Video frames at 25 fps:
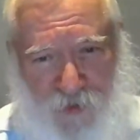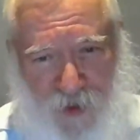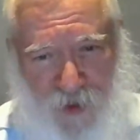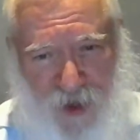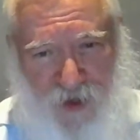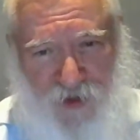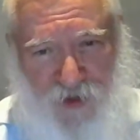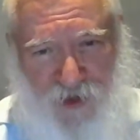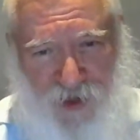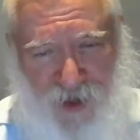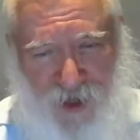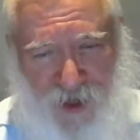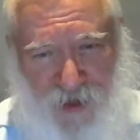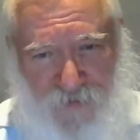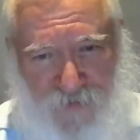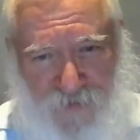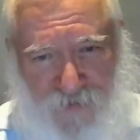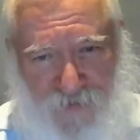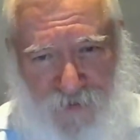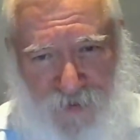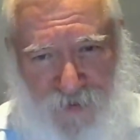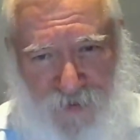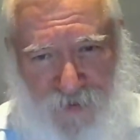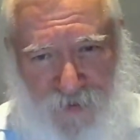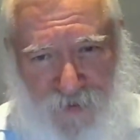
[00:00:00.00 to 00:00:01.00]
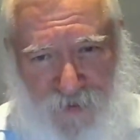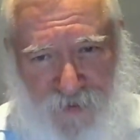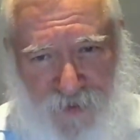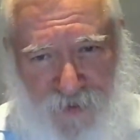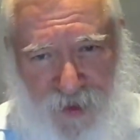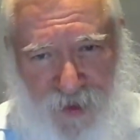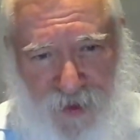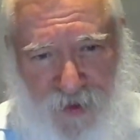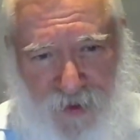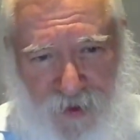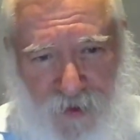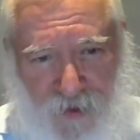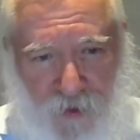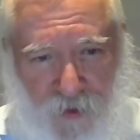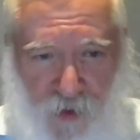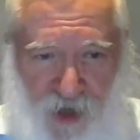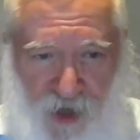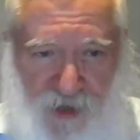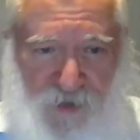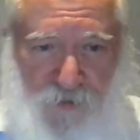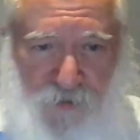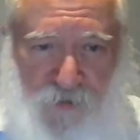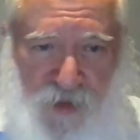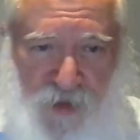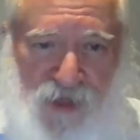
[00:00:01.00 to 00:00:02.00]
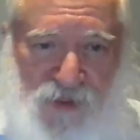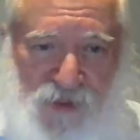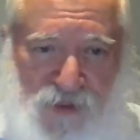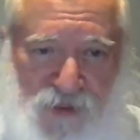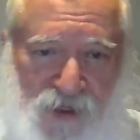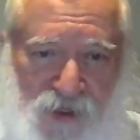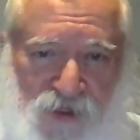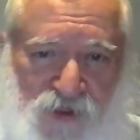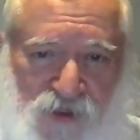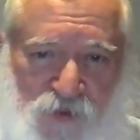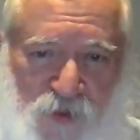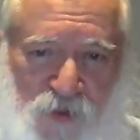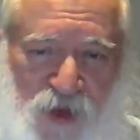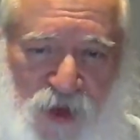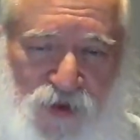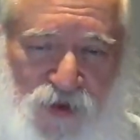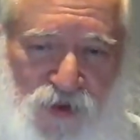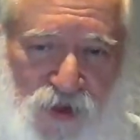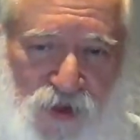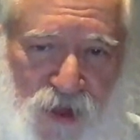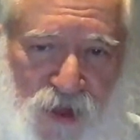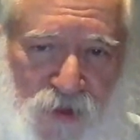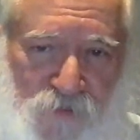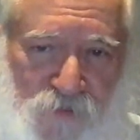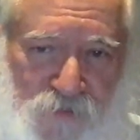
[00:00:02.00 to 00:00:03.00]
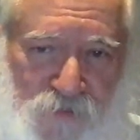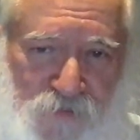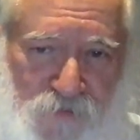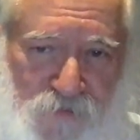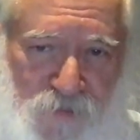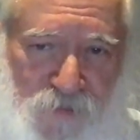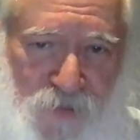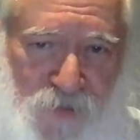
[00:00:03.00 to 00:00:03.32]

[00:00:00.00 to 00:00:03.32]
special. What makes us special?